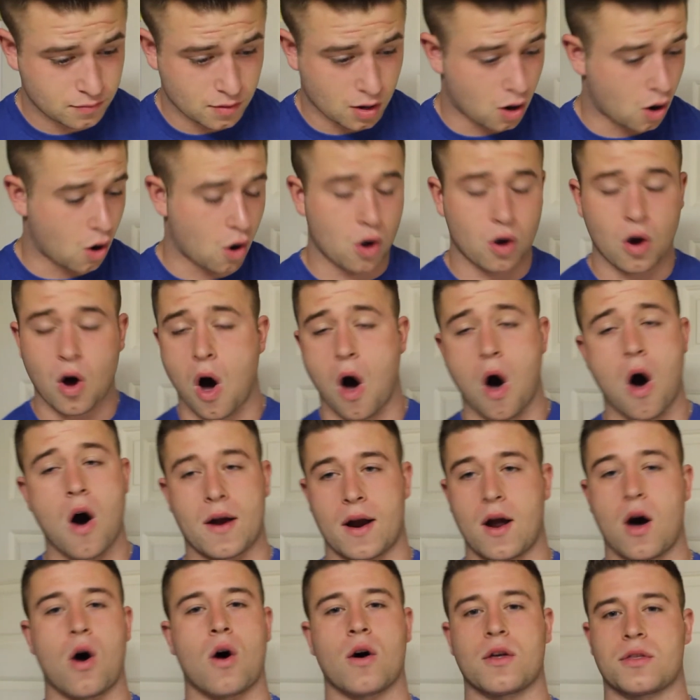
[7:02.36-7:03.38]

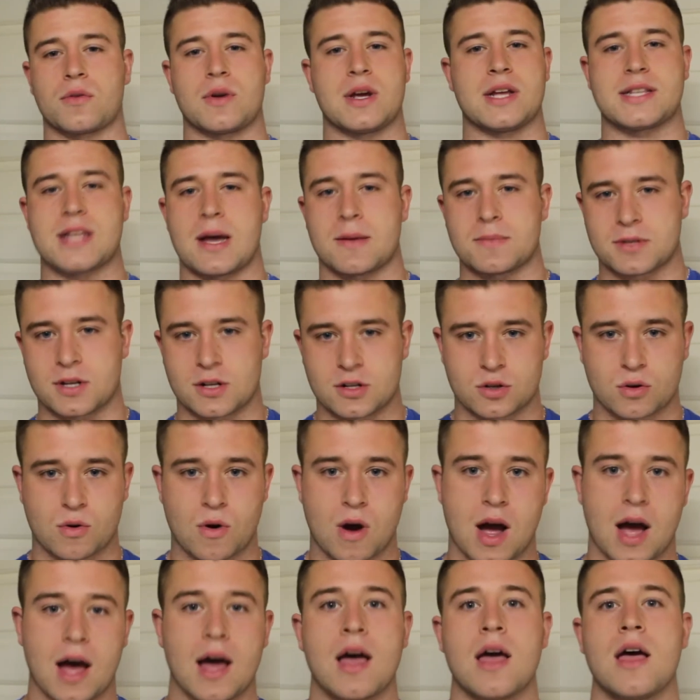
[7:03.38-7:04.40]
all 3 attempts on
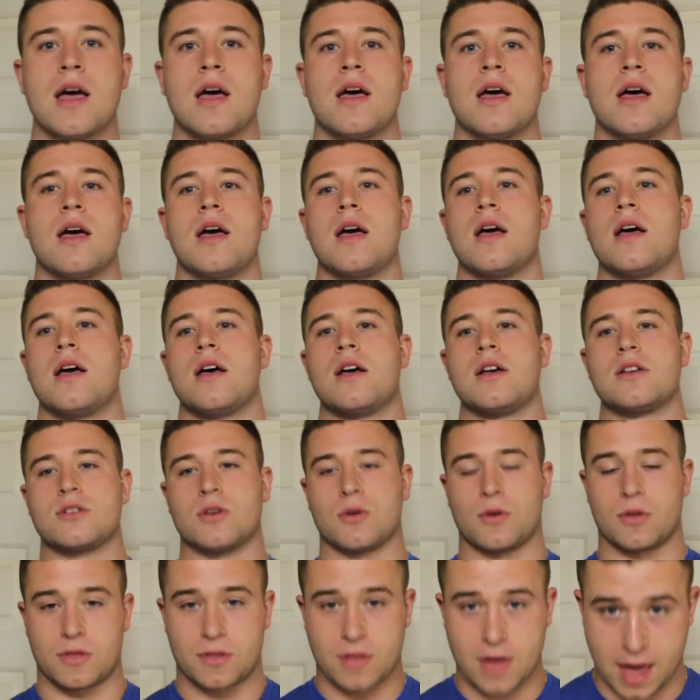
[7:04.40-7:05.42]
squat.
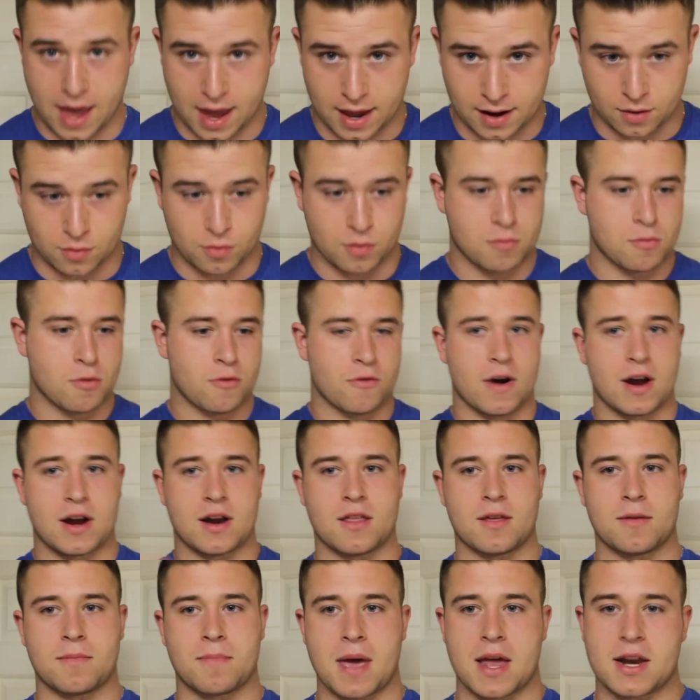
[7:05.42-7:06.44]
So then we move on
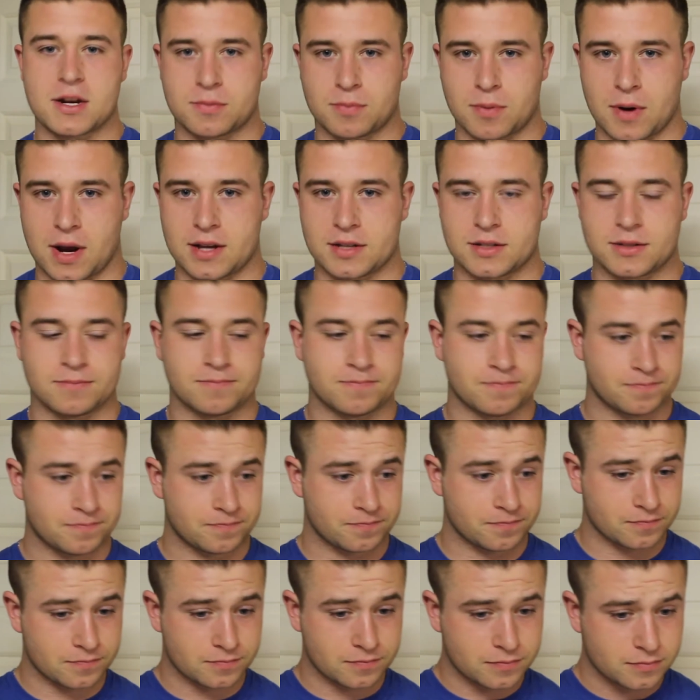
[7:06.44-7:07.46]
to the bench press.
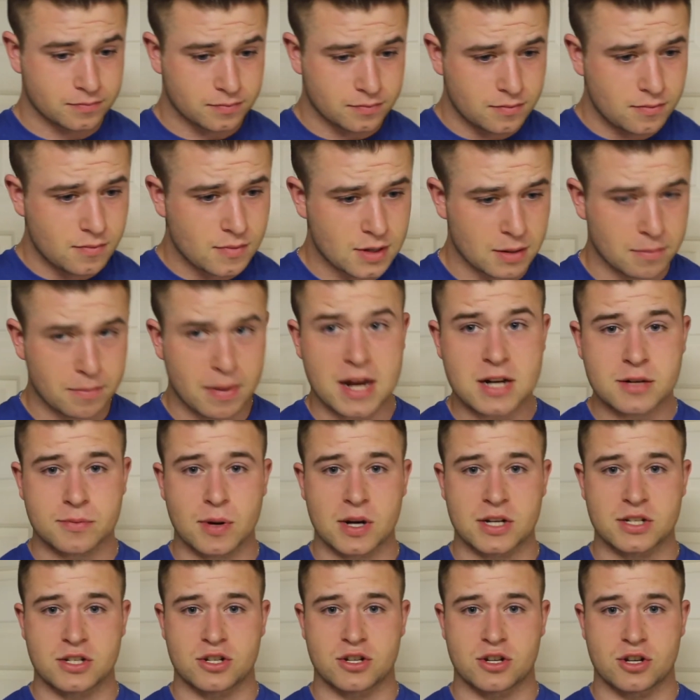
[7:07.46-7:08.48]
Bench
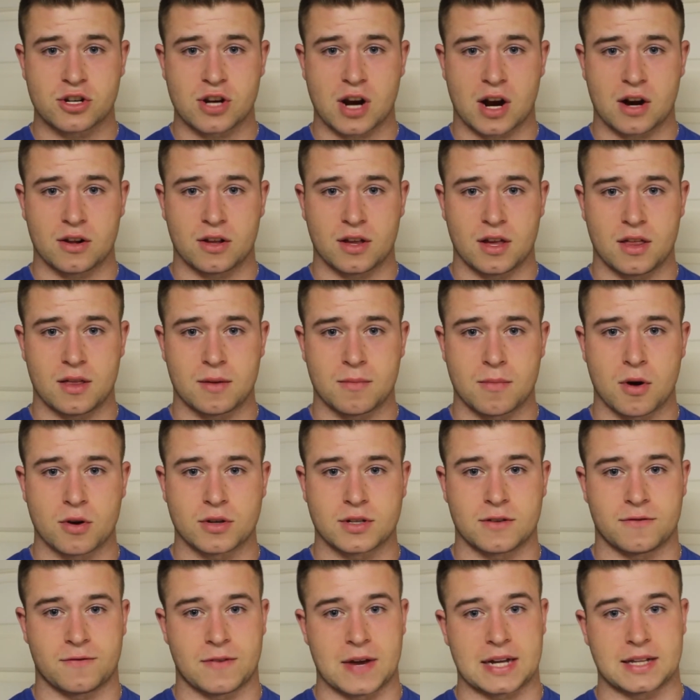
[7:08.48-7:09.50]
press is generally the
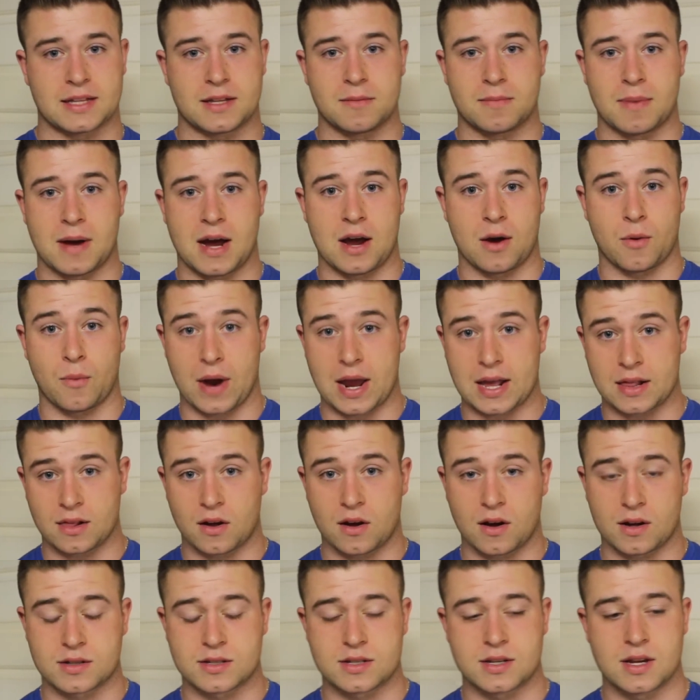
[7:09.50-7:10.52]
most affected by weight
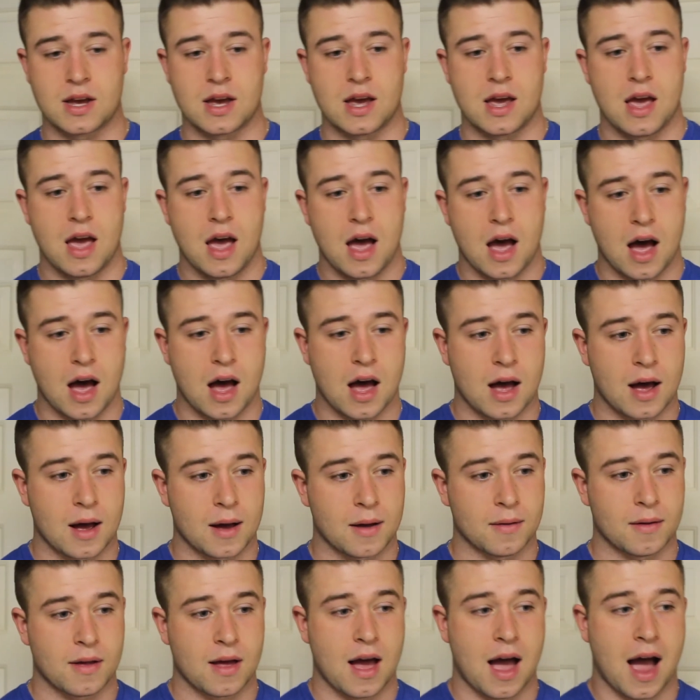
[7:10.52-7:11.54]
loss.
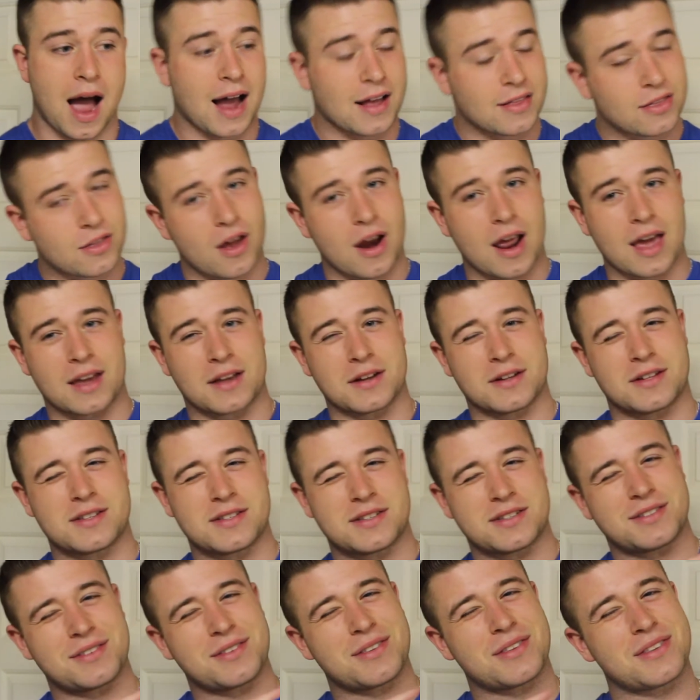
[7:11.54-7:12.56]
I thought I could
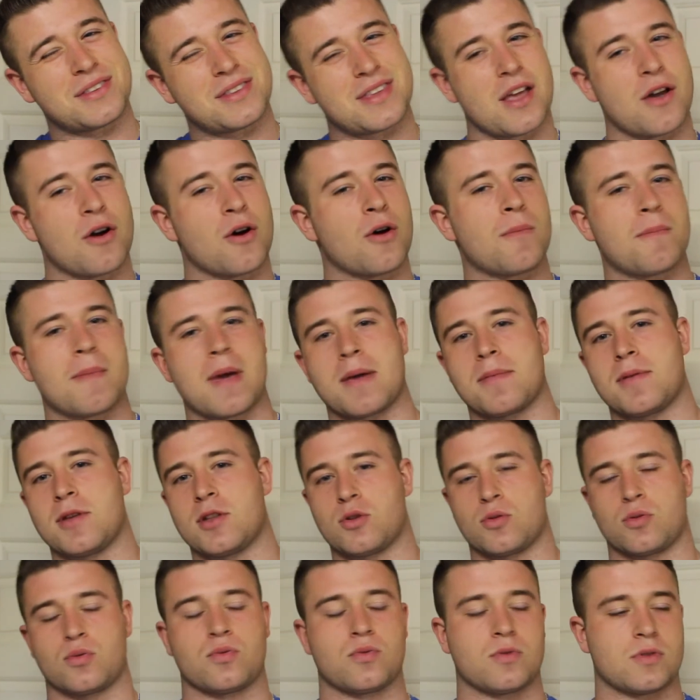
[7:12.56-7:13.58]
still maybe
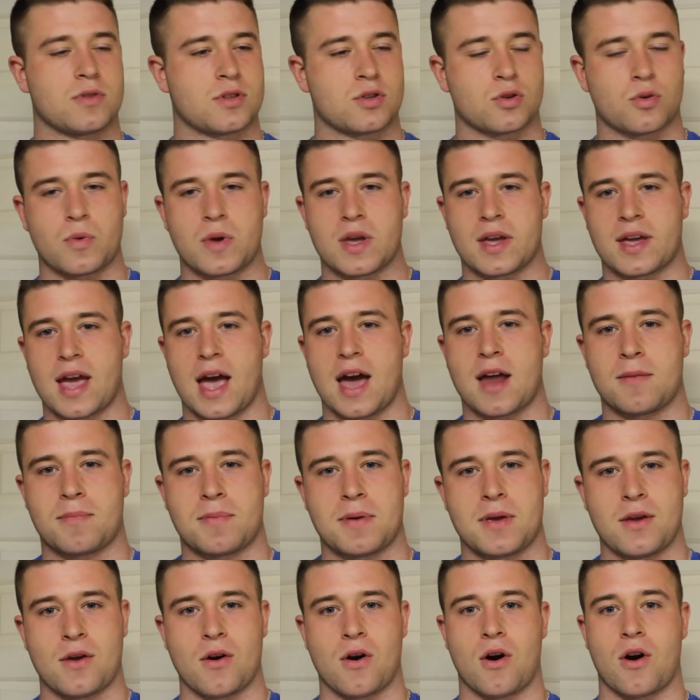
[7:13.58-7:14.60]
squeak out a
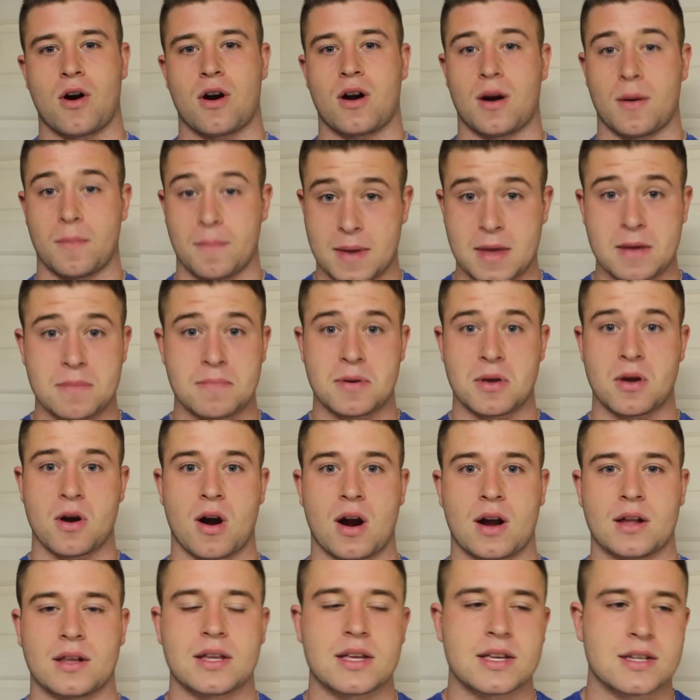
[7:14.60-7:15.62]
PR, a meet PR
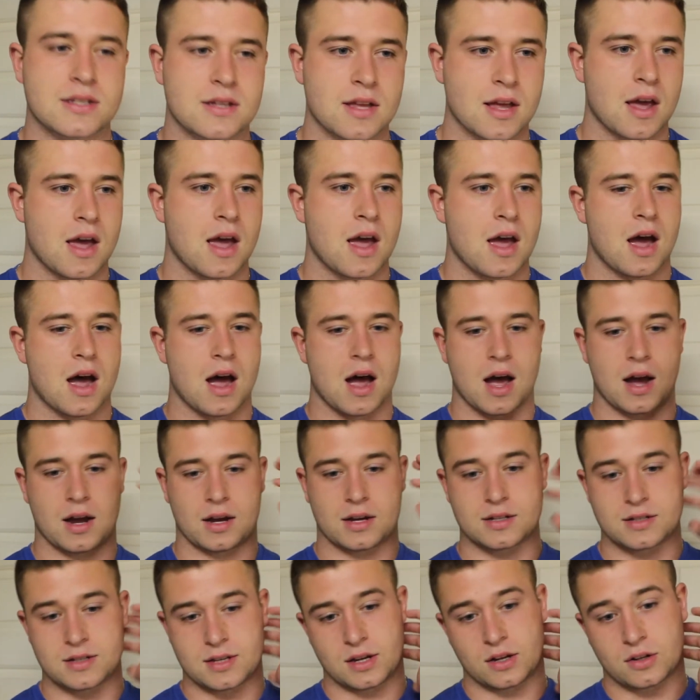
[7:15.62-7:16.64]
at least,
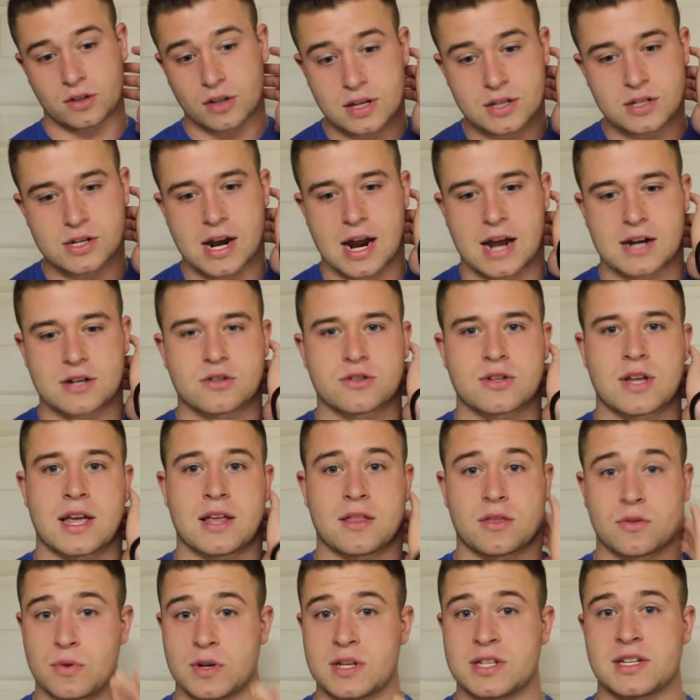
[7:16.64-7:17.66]
because in Collegiate Nationals I
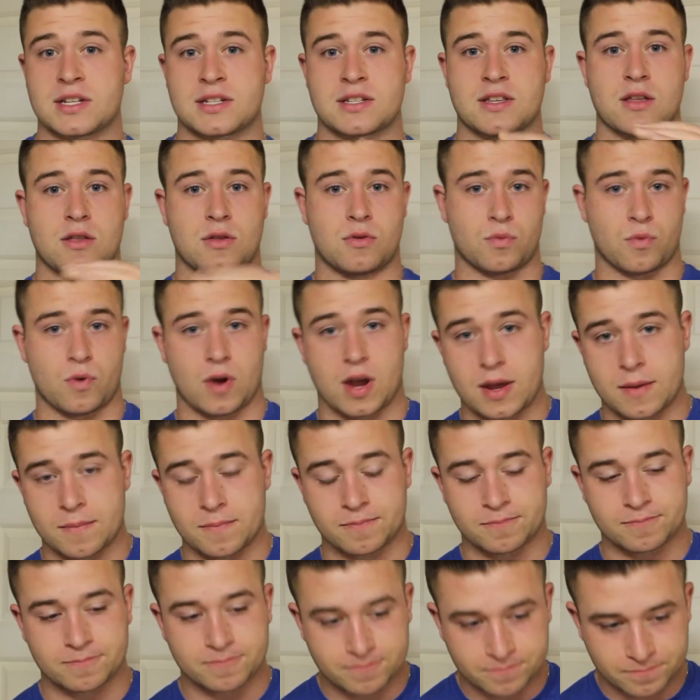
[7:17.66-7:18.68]
hit 363.
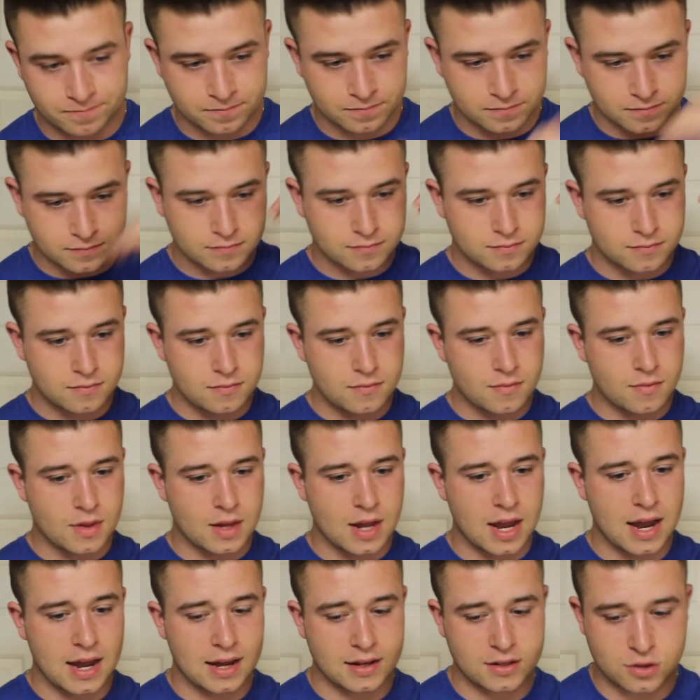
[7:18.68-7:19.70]

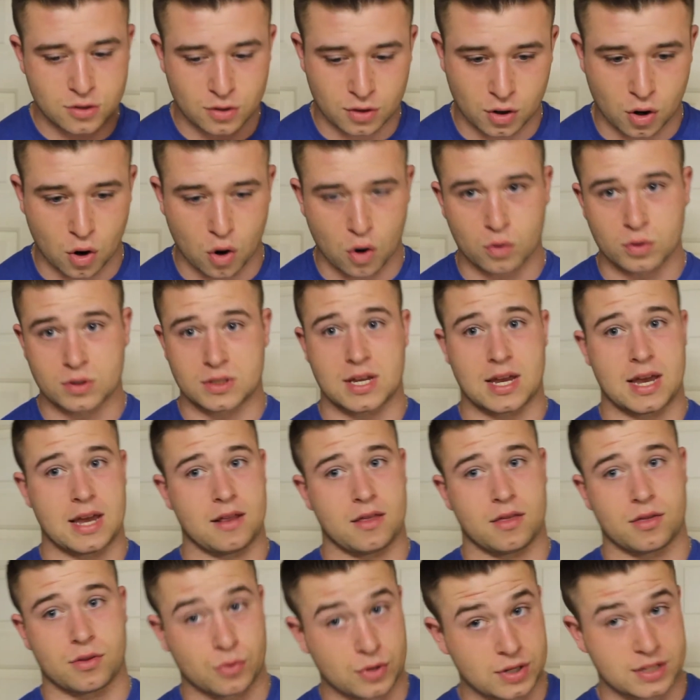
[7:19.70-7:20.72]
So the goal was to
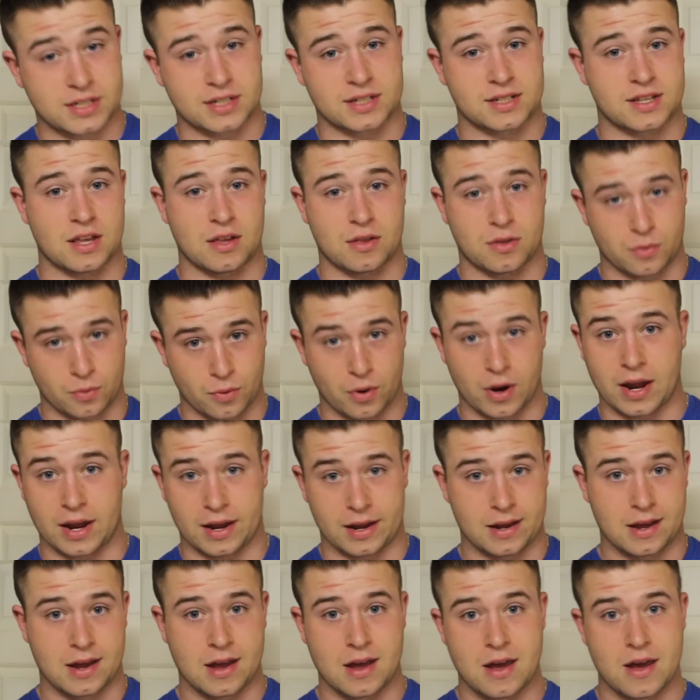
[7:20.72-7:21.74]
hit
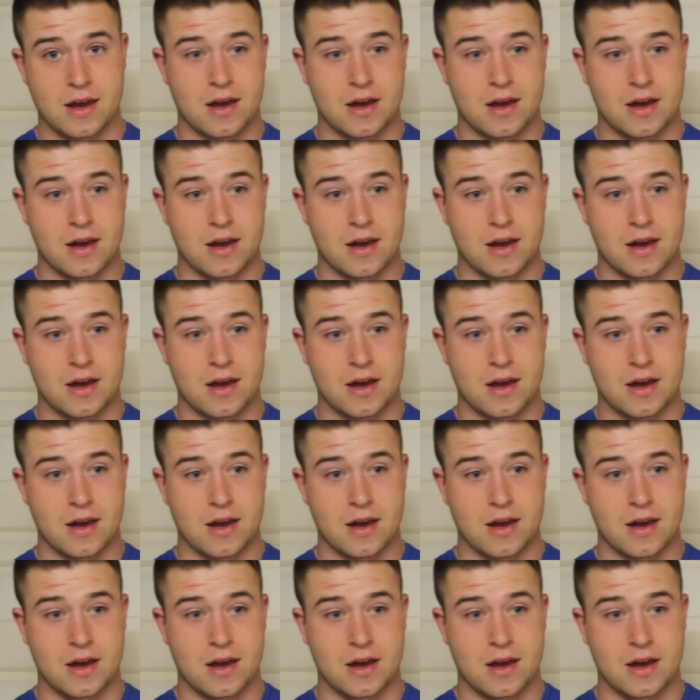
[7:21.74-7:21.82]
363